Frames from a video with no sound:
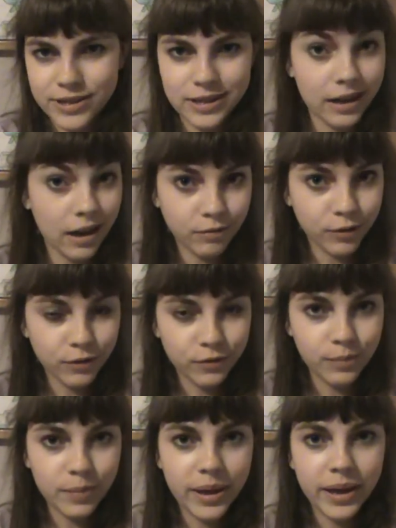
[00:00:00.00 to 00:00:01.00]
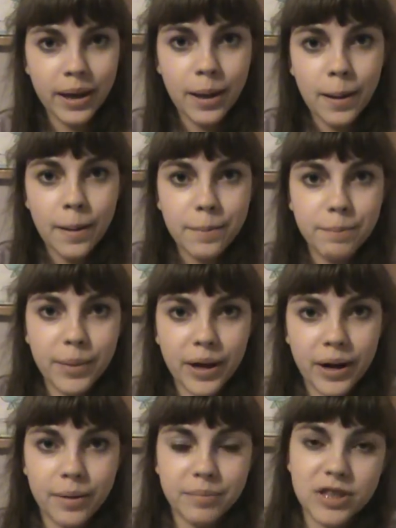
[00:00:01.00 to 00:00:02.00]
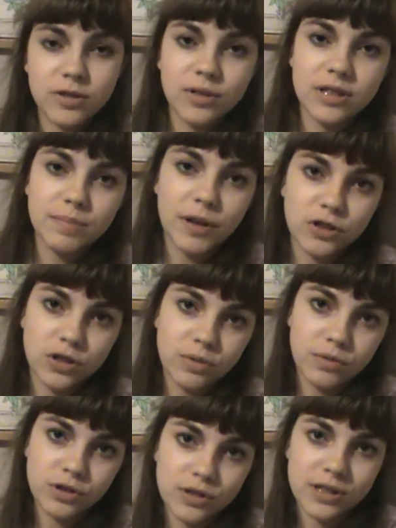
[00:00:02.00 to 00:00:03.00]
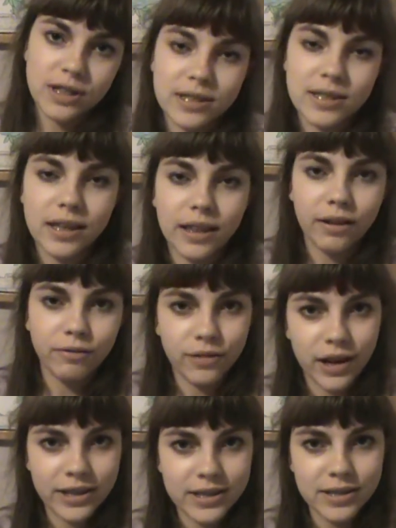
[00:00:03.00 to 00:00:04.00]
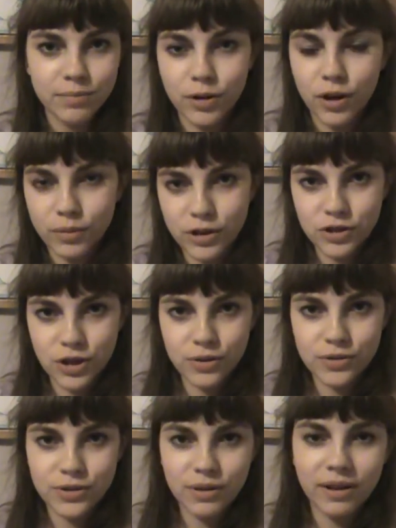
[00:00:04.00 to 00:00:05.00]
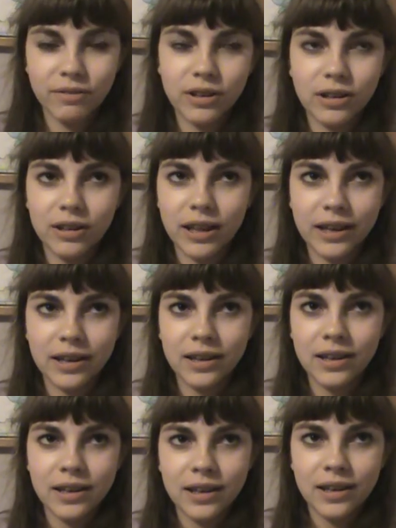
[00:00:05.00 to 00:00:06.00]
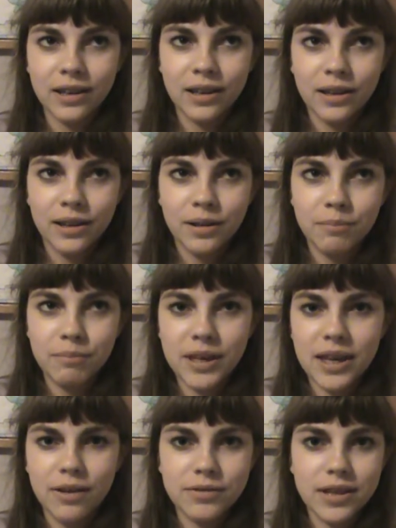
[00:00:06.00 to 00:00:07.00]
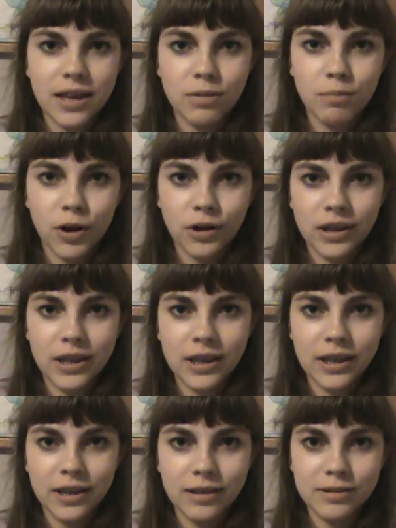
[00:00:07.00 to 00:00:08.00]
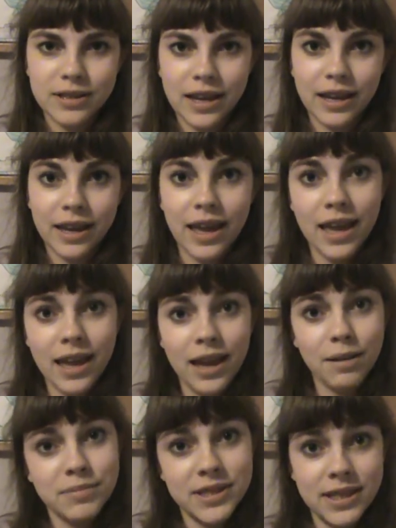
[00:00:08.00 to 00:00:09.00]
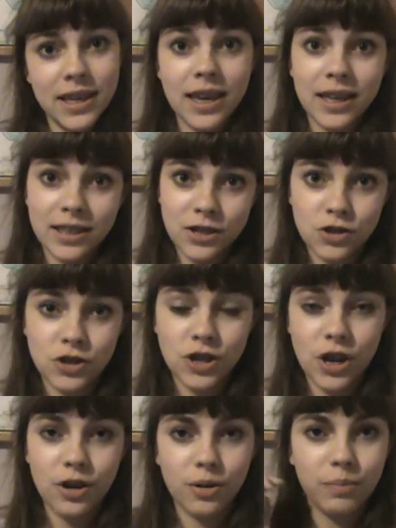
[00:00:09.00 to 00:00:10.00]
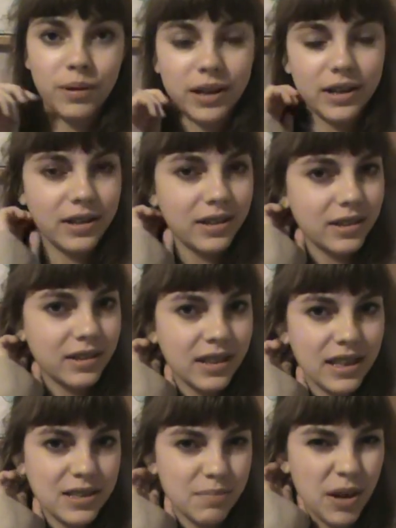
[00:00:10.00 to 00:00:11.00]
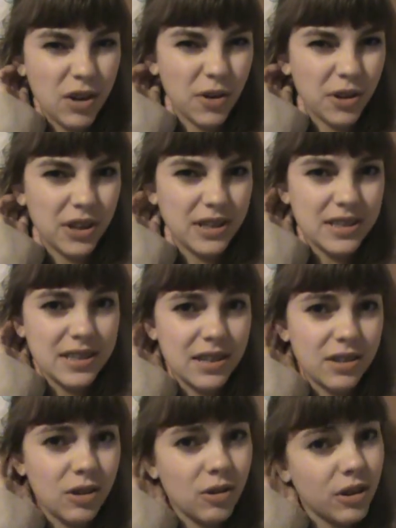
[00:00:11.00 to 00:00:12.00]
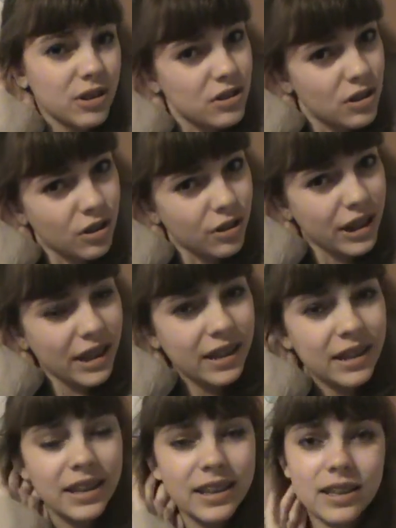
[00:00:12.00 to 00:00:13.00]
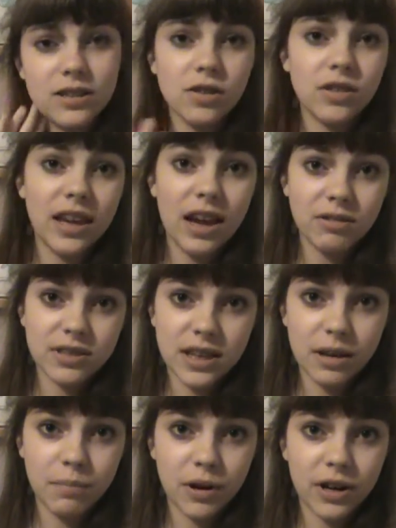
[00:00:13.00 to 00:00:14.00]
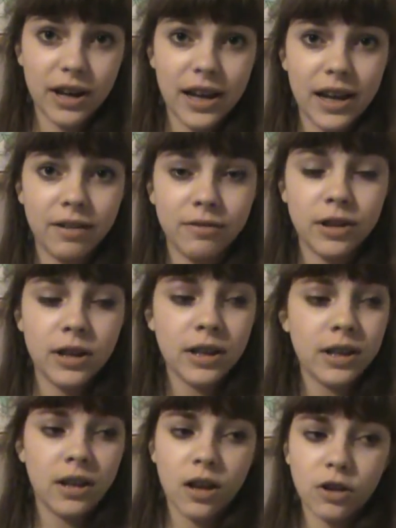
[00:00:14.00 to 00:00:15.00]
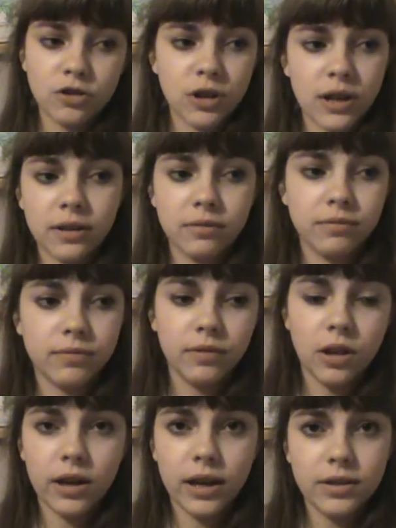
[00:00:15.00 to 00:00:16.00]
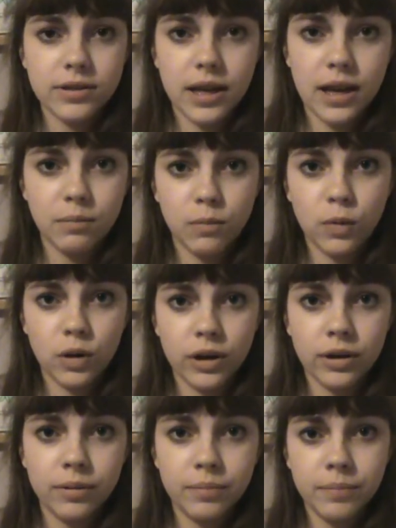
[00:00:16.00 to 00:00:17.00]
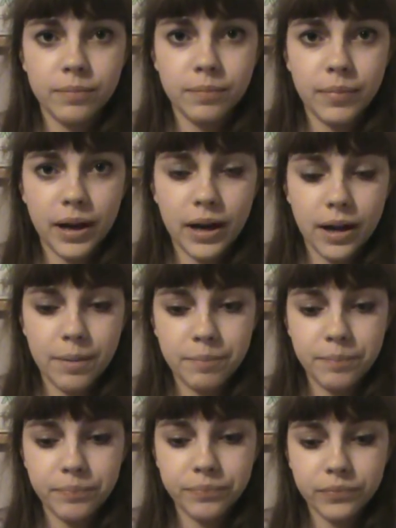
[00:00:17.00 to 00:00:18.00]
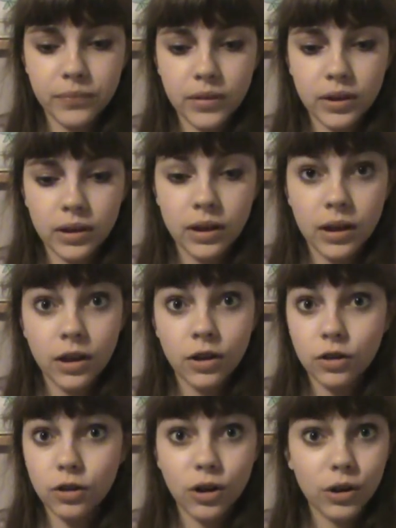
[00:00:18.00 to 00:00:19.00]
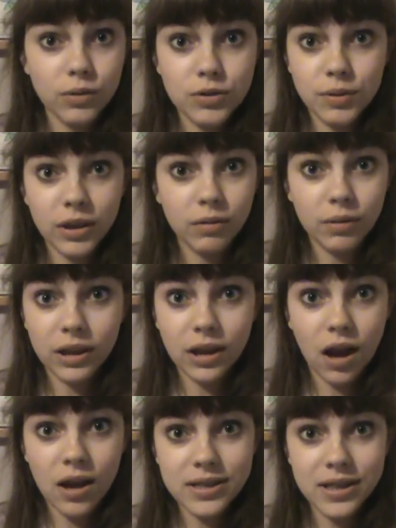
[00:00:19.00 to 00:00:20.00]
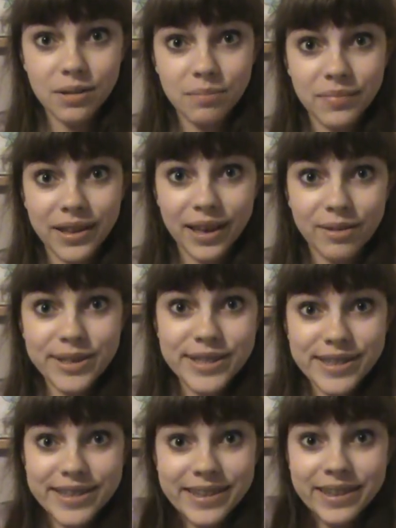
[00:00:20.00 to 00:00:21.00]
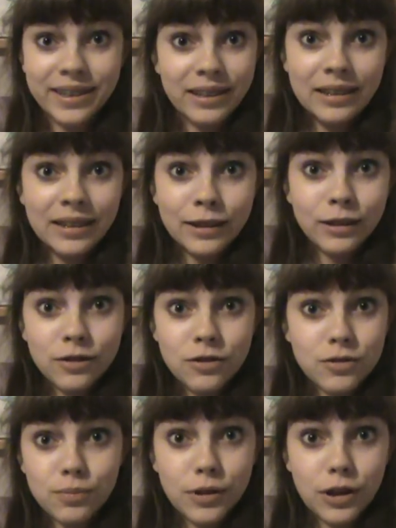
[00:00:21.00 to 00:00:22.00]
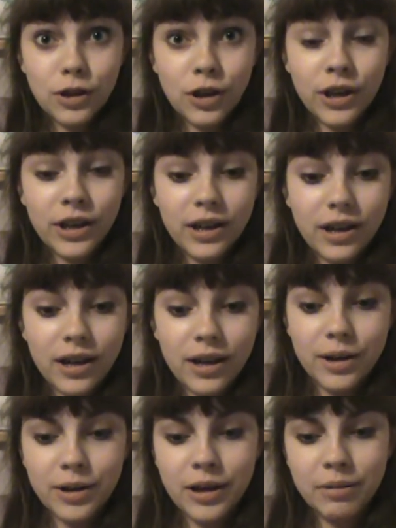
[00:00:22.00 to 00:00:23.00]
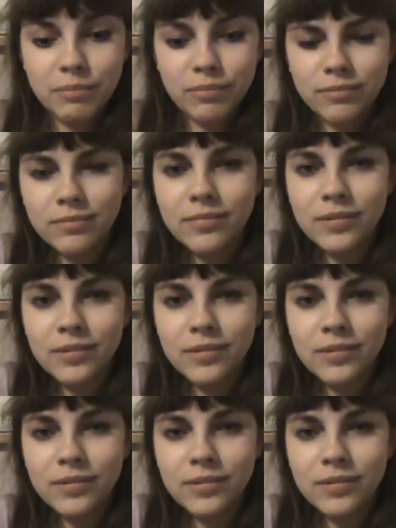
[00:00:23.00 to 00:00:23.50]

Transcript: visit ever for me, but um, this one especially was just to see like friends and Broadway shows. So I have little like me outside the marquee saying, hey, I'm seeing this show, but that's about all you could see in New York. Sorry. That's all the outside part I have. I'll try and vlog outside more. But um, New York was really, really awesome. It was just really good. Um, I'm